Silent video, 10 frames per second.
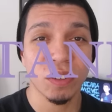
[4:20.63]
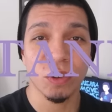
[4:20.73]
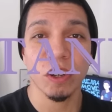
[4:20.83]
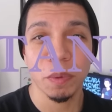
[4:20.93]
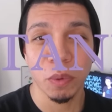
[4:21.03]
Just
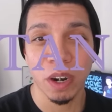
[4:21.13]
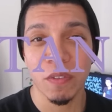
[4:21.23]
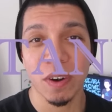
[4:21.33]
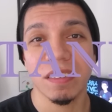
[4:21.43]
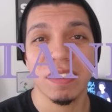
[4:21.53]
trust me
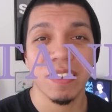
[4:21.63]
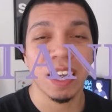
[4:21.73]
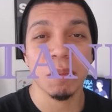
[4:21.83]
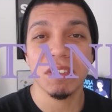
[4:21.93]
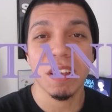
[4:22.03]
whenever I say
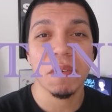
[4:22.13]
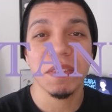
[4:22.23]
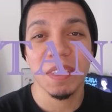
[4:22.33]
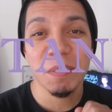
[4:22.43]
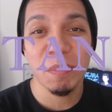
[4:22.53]
that I'm
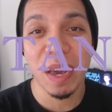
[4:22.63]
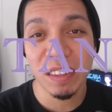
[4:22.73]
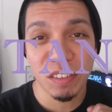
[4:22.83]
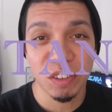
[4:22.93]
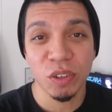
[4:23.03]
saving the
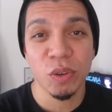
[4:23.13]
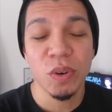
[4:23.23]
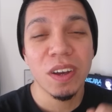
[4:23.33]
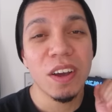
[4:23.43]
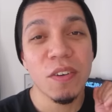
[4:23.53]
best
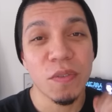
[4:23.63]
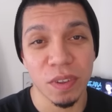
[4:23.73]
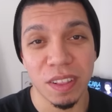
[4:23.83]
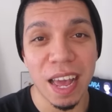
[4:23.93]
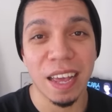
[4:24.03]
2 for
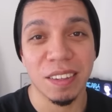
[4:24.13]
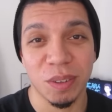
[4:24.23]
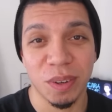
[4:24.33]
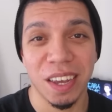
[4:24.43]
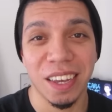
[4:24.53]
last,
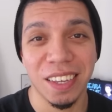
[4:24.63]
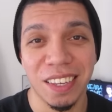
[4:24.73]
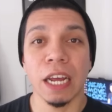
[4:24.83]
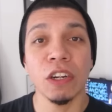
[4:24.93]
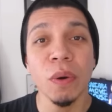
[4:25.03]
okay?
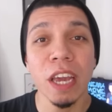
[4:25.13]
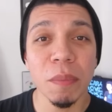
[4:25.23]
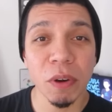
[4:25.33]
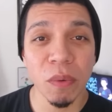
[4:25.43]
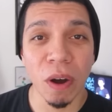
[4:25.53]
Now don't
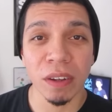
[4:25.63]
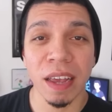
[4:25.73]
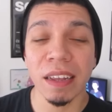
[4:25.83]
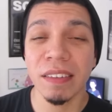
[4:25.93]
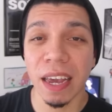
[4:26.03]
get me wrong,
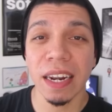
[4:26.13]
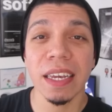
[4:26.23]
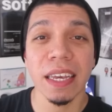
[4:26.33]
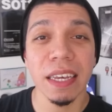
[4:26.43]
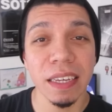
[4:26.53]

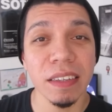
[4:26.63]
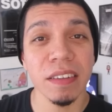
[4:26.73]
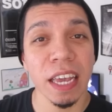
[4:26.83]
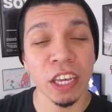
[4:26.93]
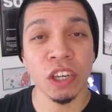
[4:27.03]
Titanic
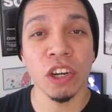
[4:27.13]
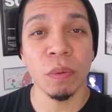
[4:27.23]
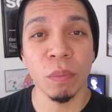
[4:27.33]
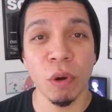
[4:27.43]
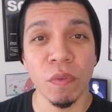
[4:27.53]
is a
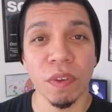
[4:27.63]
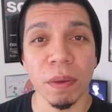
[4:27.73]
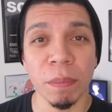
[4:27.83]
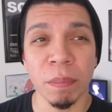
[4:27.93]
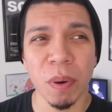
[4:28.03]
good
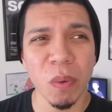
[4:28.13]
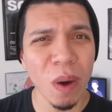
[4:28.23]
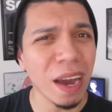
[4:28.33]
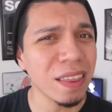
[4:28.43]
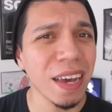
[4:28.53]
movie, but
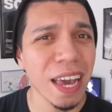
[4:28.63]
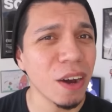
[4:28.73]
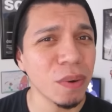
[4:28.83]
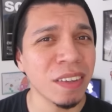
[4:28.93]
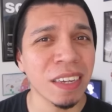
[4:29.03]
why the
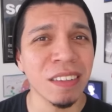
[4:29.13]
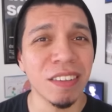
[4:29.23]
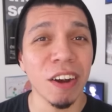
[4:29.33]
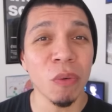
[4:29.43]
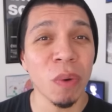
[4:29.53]
hell is it
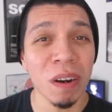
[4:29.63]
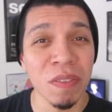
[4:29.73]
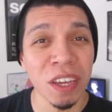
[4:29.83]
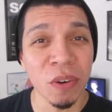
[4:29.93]
considered one of the